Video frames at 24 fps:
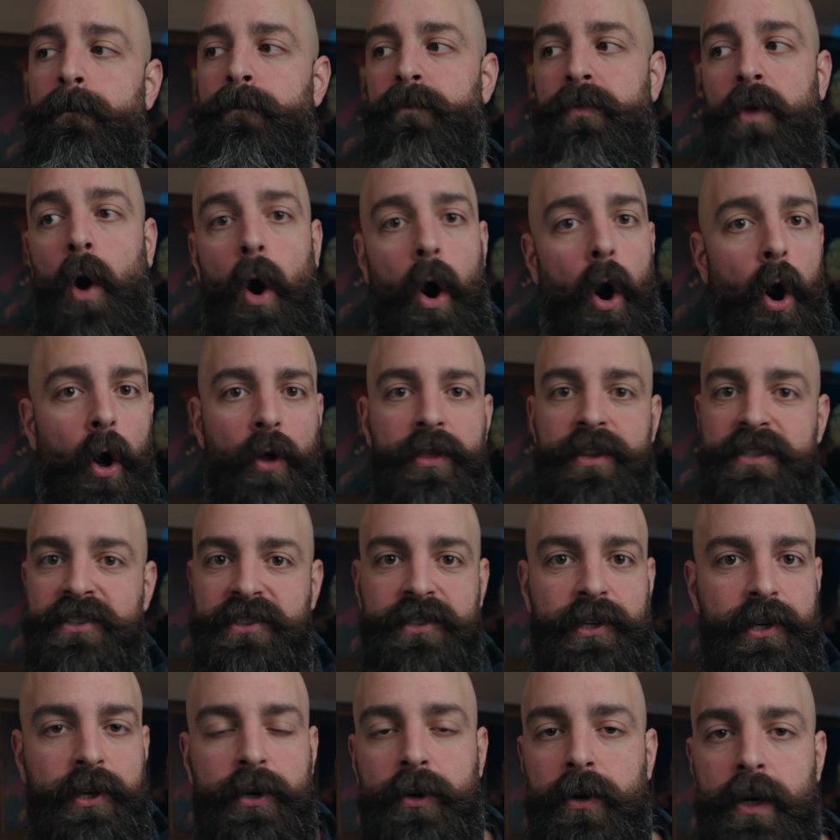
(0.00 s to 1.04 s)
Though all the
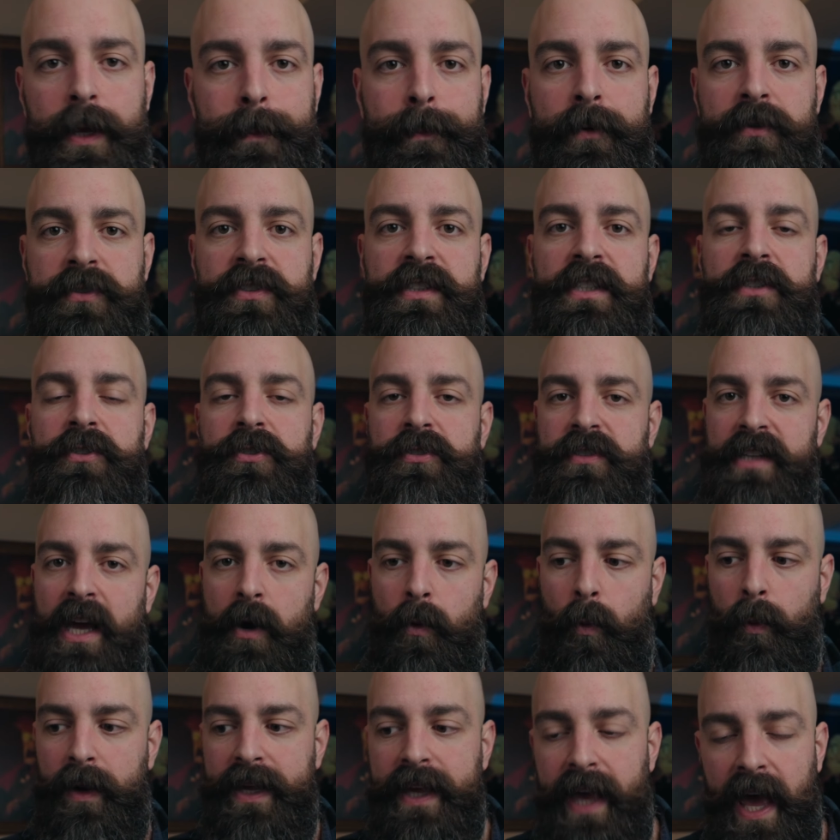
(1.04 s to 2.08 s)
security procedures
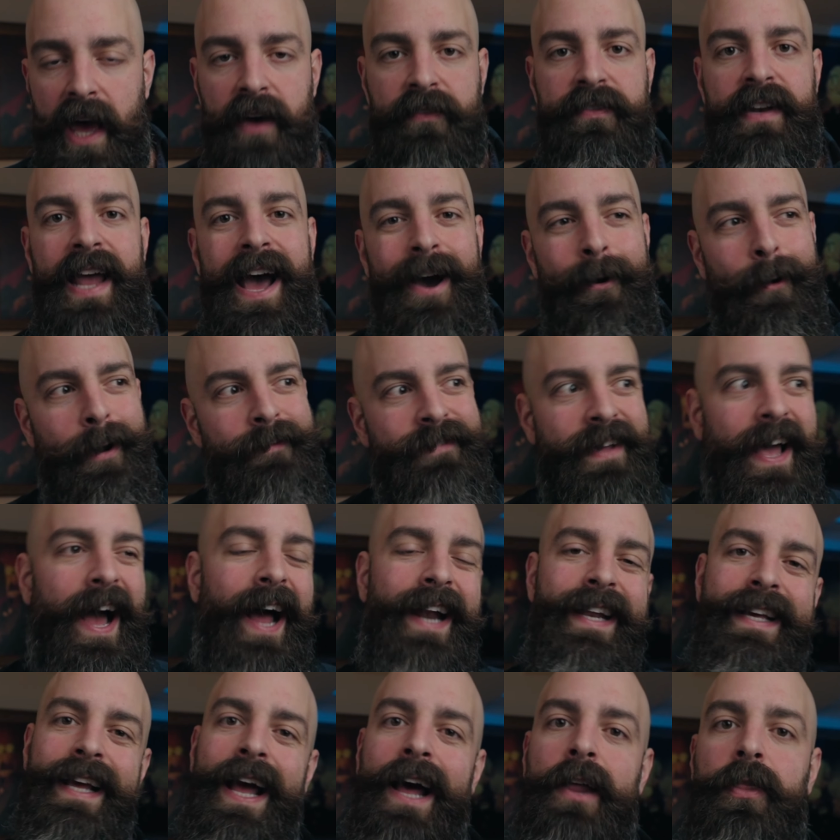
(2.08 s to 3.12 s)
that we have now have
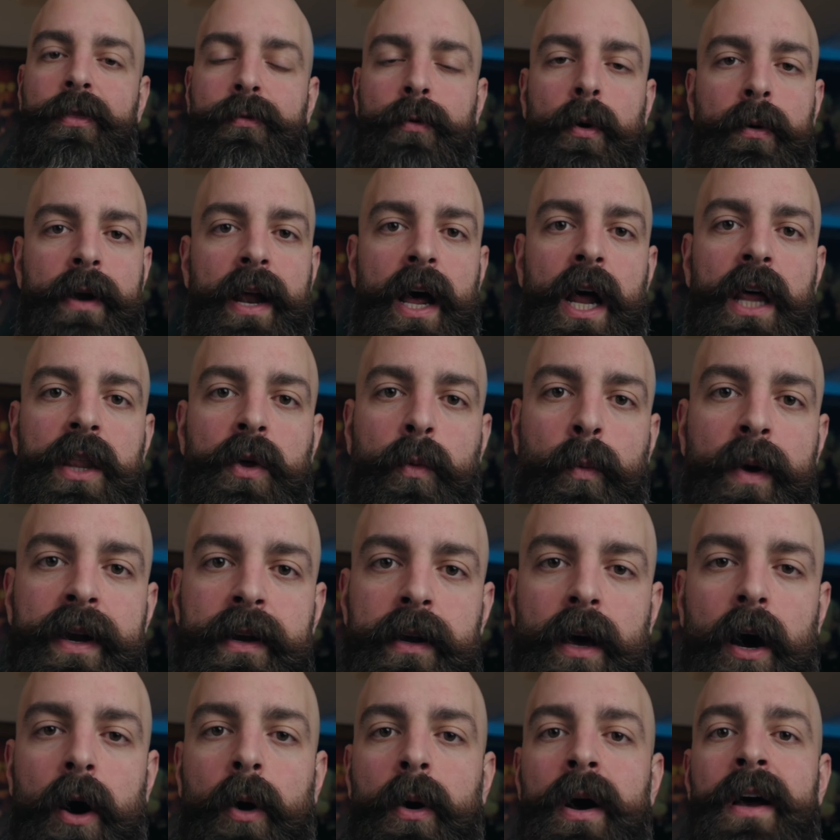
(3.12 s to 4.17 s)
kind of got thrown out of the
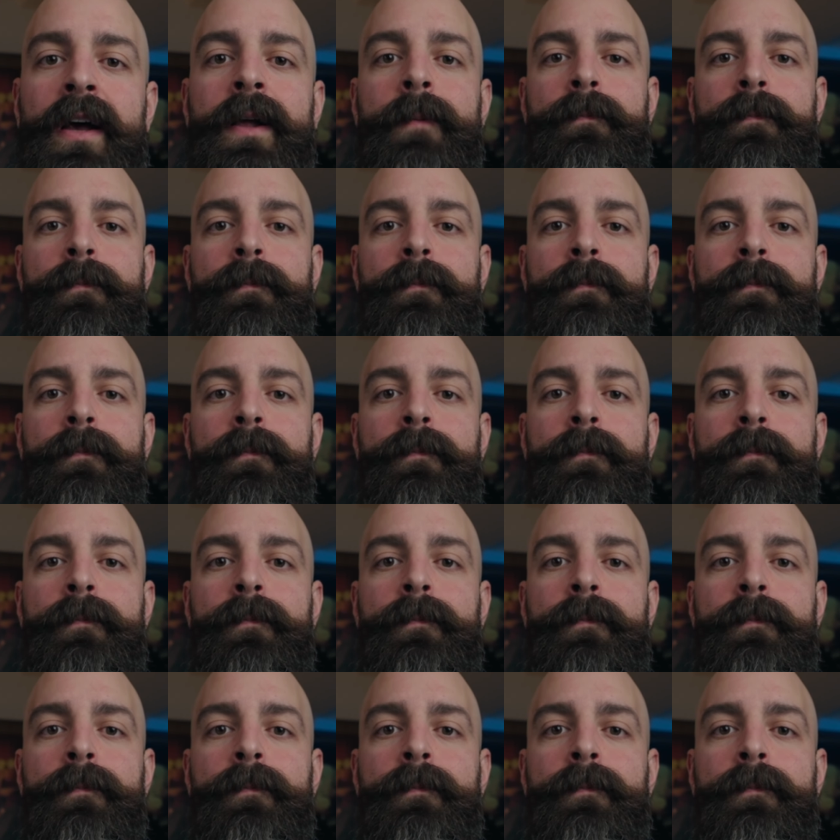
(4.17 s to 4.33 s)
window.